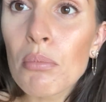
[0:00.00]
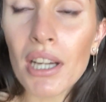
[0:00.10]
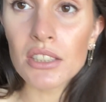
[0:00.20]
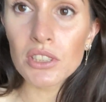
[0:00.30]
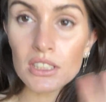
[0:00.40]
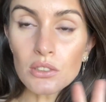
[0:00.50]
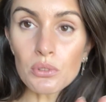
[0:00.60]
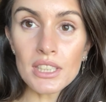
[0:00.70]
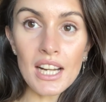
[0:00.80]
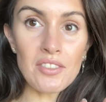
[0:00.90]
I didn't
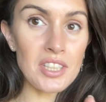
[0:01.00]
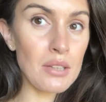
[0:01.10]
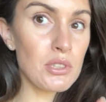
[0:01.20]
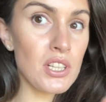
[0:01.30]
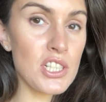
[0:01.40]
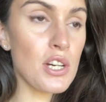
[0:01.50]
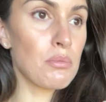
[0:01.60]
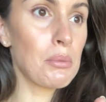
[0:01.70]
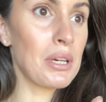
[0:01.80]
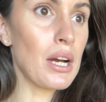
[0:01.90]
really have time to touch up my
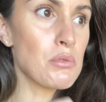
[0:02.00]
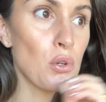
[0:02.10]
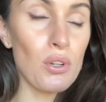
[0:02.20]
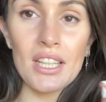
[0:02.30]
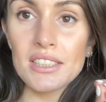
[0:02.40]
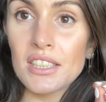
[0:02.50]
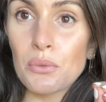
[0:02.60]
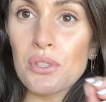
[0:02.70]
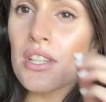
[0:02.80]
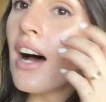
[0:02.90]
makeup, so all I did
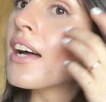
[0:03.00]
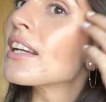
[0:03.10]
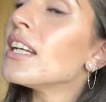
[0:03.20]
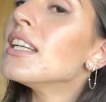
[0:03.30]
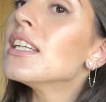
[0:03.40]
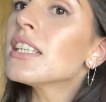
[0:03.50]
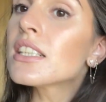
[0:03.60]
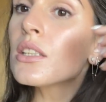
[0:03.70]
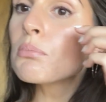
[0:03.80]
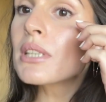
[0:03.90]
was add a
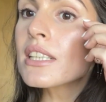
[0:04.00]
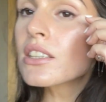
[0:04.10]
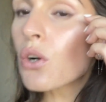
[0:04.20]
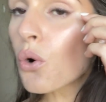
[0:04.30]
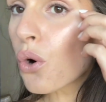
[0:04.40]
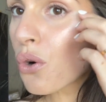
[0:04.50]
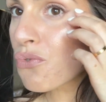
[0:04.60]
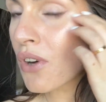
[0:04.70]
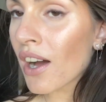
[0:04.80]
little bit of